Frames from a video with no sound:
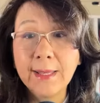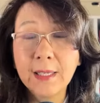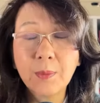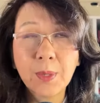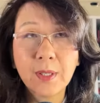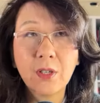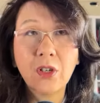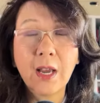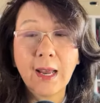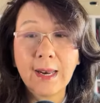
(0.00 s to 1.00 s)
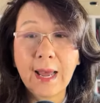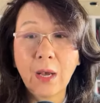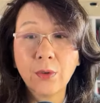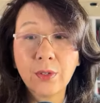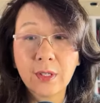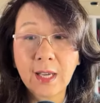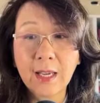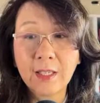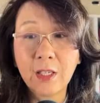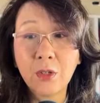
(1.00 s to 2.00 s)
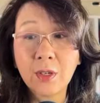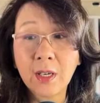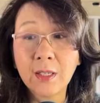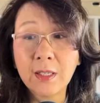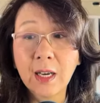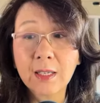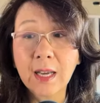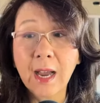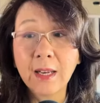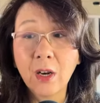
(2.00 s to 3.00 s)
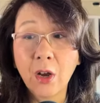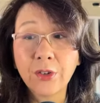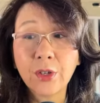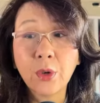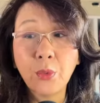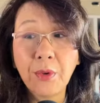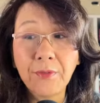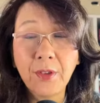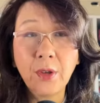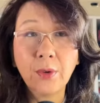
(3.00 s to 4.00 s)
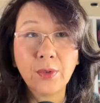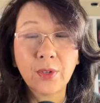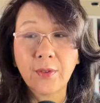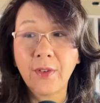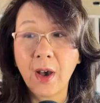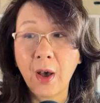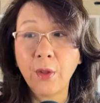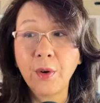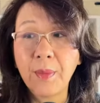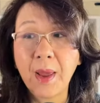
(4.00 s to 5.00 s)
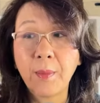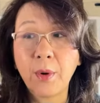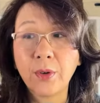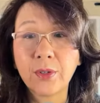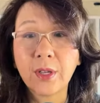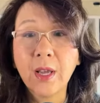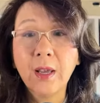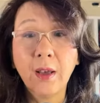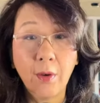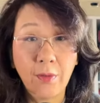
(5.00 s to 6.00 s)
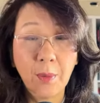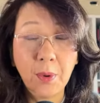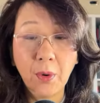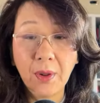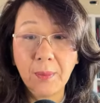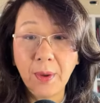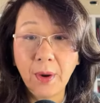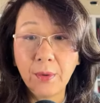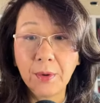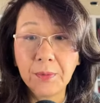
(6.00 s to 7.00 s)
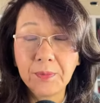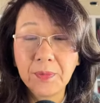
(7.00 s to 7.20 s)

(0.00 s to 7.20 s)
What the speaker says: This position allows Cai Qi to conduct ideological reviews of other members of the Politburo.